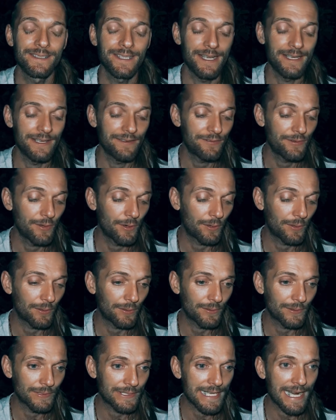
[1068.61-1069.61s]
And if
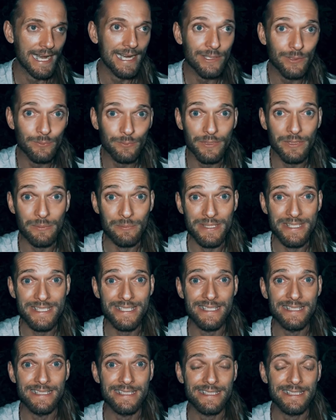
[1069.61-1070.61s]
you're tied up with a
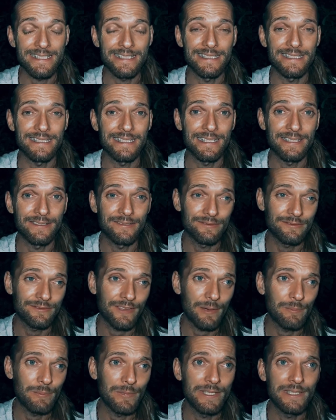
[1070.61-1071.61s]
business and
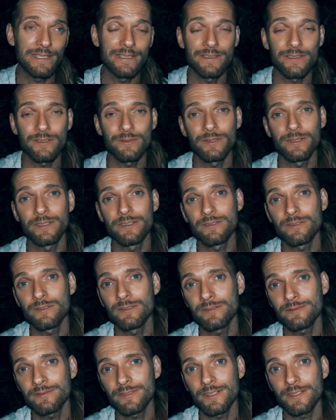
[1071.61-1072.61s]
family and so on and
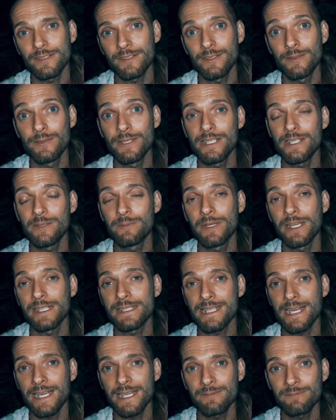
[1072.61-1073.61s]
so forth, you need to
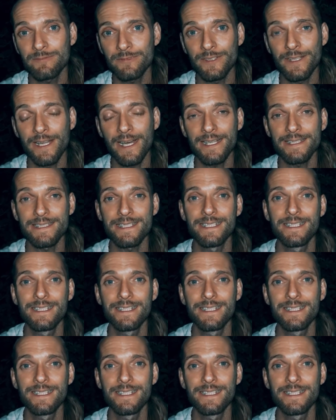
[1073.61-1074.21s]
make time for that.